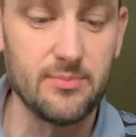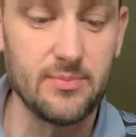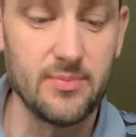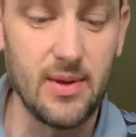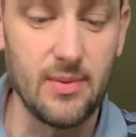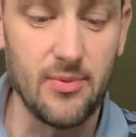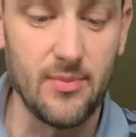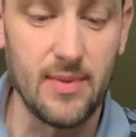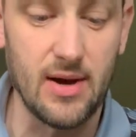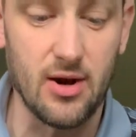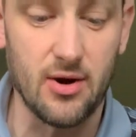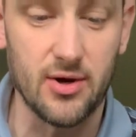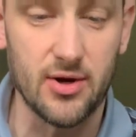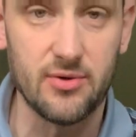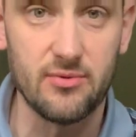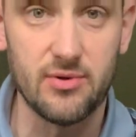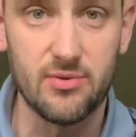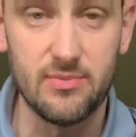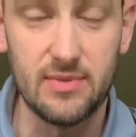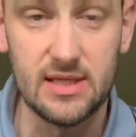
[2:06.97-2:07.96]
People might
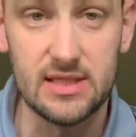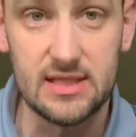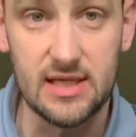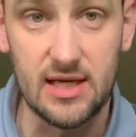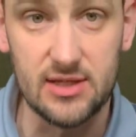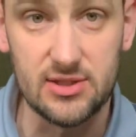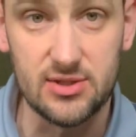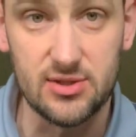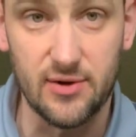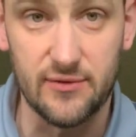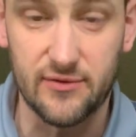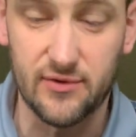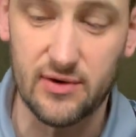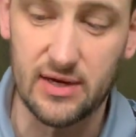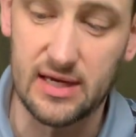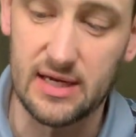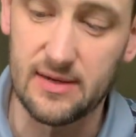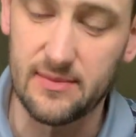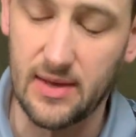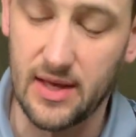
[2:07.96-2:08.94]
argue with me, say it's surf
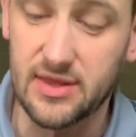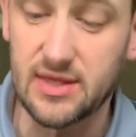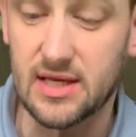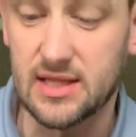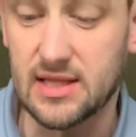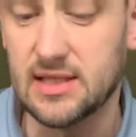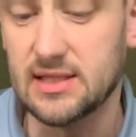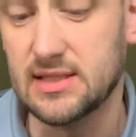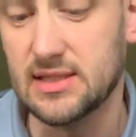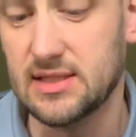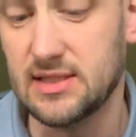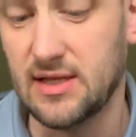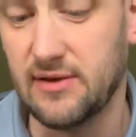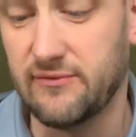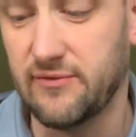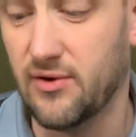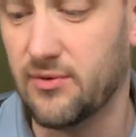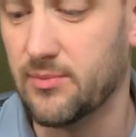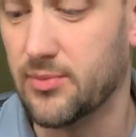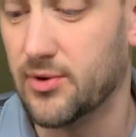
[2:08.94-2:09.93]
green. I think this is
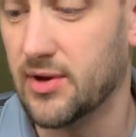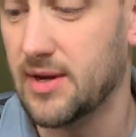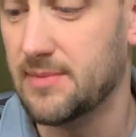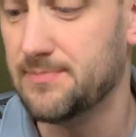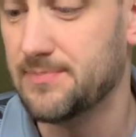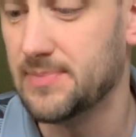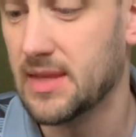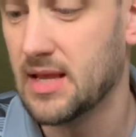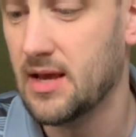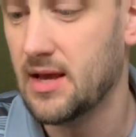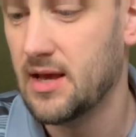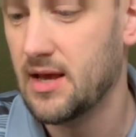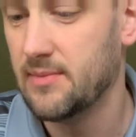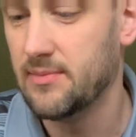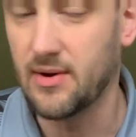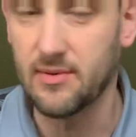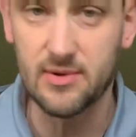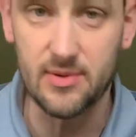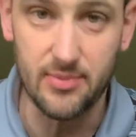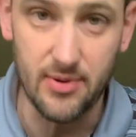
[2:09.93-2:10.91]
seafoam green,
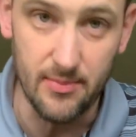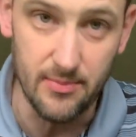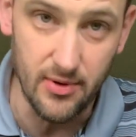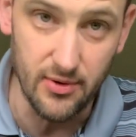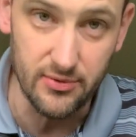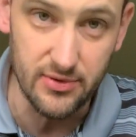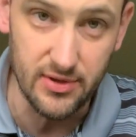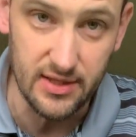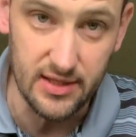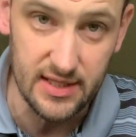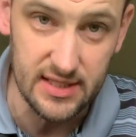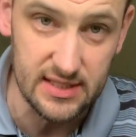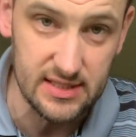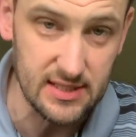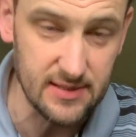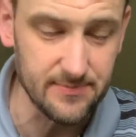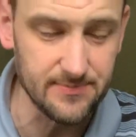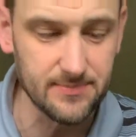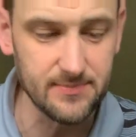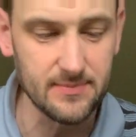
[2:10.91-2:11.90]
but I'm going to put both in the listing.